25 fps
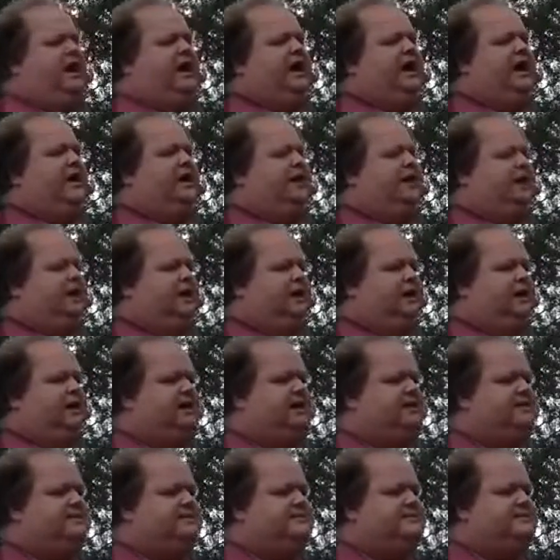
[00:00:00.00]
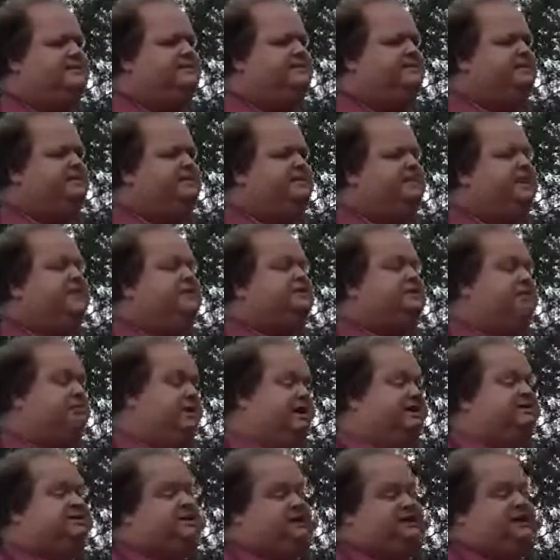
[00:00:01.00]
And so
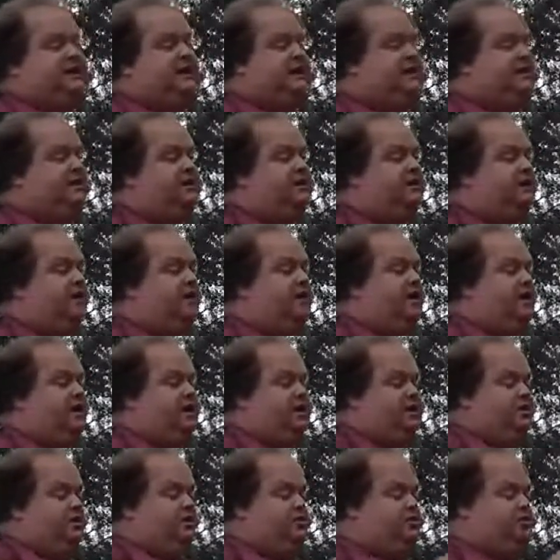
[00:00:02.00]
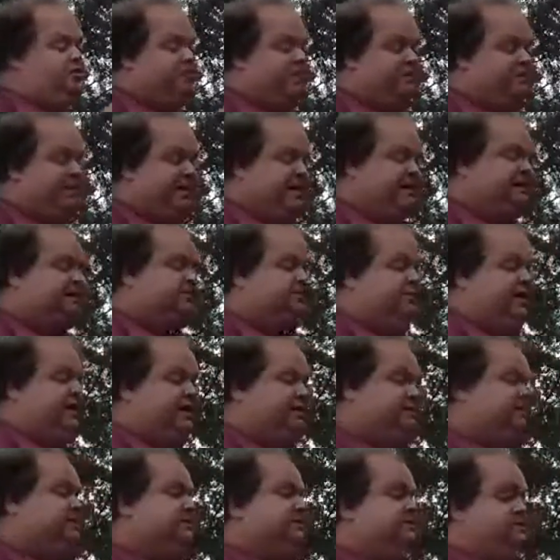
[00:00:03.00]
basically, you
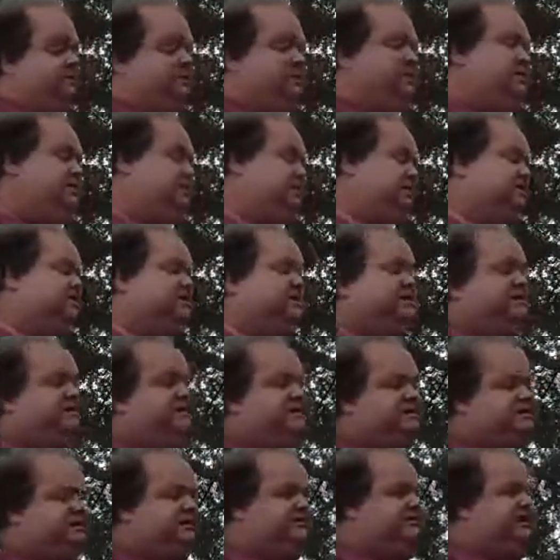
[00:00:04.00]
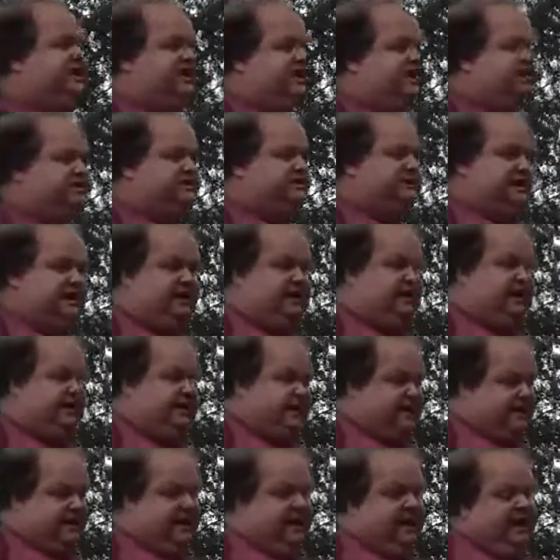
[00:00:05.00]
perpetuate this domestic violence thing, and
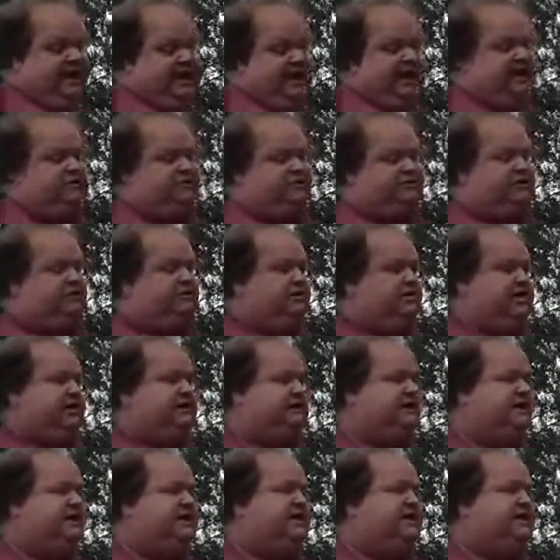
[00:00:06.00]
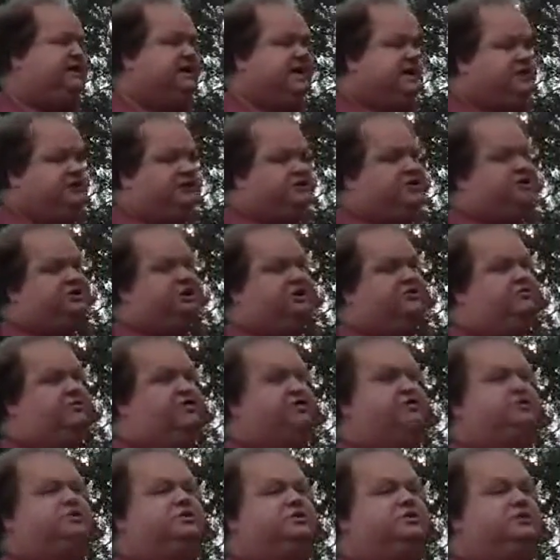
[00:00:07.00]
it carries on cascading down the
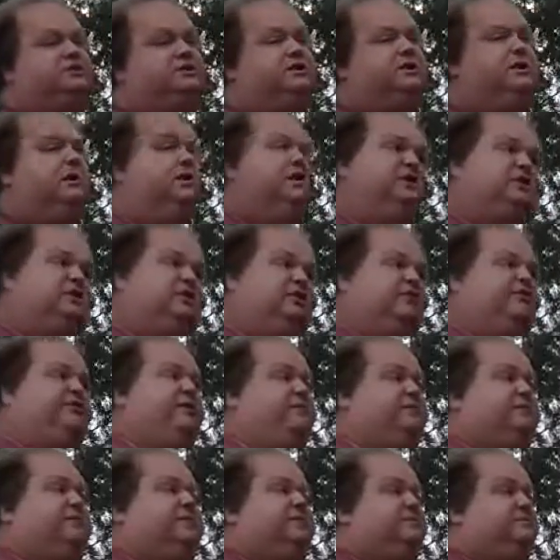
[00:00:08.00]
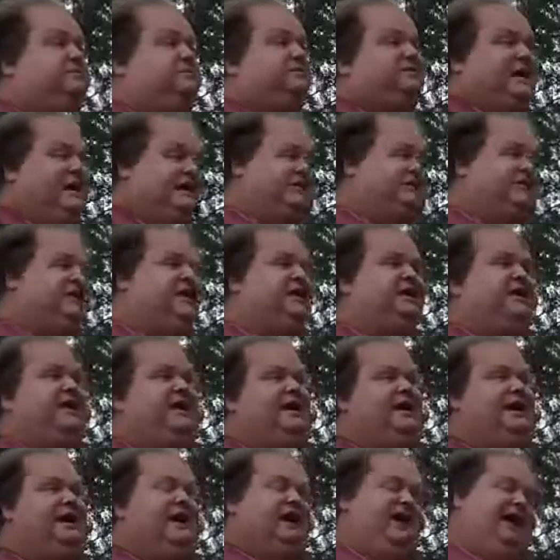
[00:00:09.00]
generations. So feminism is actually
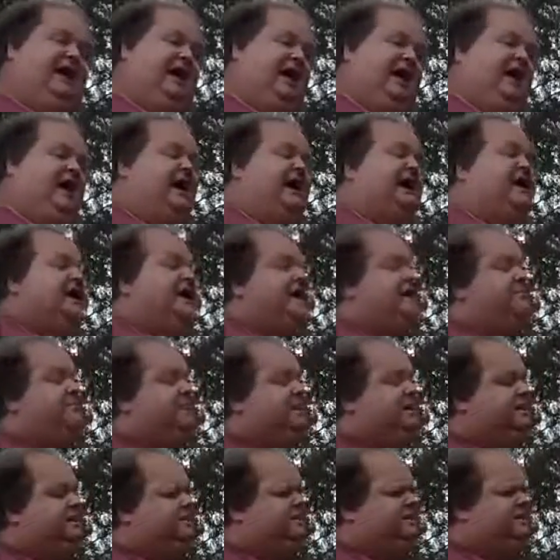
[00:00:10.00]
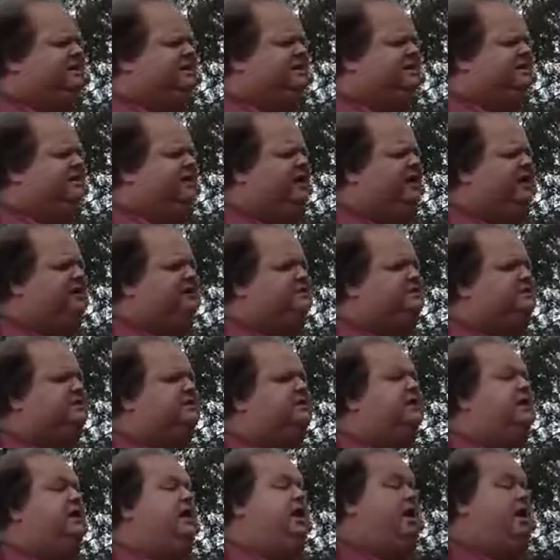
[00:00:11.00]
enabling domestic violence.